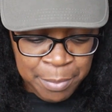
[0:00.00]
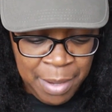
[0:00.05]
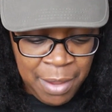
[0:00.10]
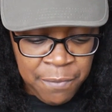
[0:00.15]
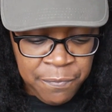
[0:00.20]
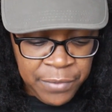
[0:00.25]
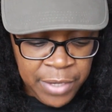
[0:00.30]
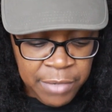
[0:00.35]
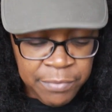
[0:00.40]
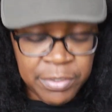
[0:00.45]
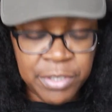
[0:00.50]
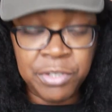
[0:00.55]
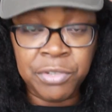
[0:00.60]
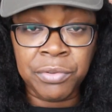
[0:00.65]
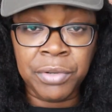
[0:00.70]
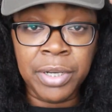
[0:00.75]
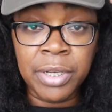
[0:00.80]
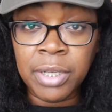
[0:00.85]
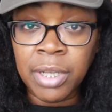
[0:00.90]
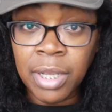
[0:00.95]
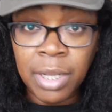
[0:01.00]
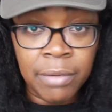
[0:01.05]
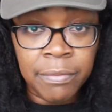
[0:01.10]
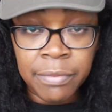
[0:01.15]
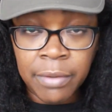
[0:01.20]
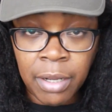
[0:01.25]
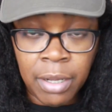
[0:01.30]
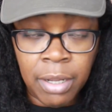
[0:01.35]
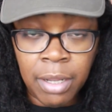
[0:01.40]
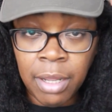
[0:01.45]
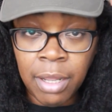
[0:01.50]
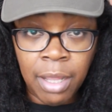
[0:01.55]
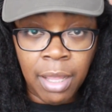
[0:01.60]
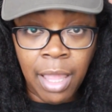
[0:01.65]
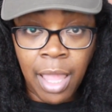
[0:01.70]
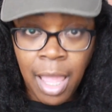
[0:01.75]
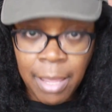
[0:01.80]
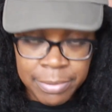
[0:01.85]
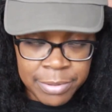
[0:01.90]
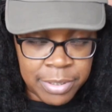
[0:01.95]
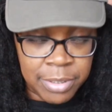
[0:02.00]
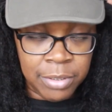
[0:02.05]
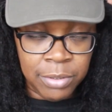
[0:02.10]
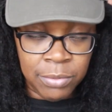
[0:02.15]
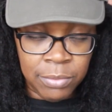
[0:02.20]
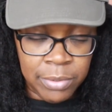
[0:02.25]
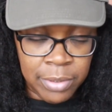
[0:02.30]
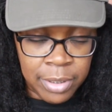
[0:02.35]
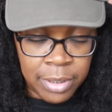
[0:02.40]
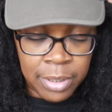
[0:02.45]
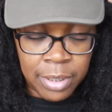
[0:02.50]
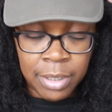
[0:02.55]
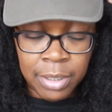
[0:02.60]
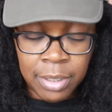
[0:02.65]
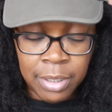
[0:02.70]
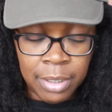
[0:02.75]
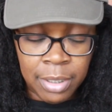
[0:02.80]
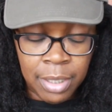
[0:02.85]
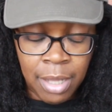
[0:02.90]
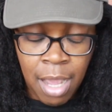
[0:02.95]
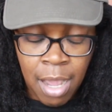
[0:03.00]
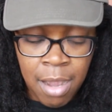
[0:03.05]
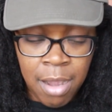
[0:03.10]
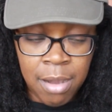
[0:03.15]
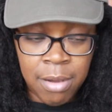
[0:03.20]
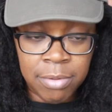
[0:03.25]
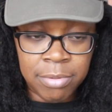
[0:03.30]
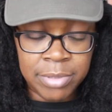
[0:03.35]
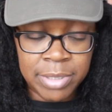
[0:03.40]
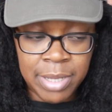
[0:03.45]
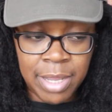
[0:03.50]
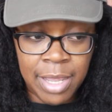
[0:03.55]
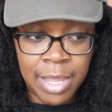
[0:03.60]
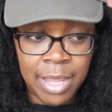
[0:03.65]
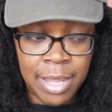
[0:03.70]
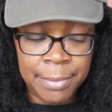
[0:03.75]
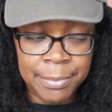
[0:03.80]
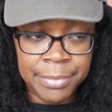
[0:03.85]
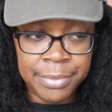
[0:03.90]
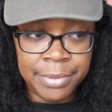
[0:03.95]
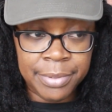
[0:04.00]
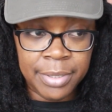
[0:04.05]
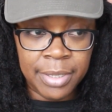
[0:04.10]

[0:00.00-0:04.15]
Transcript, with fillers: My favorite drink of absolutely all times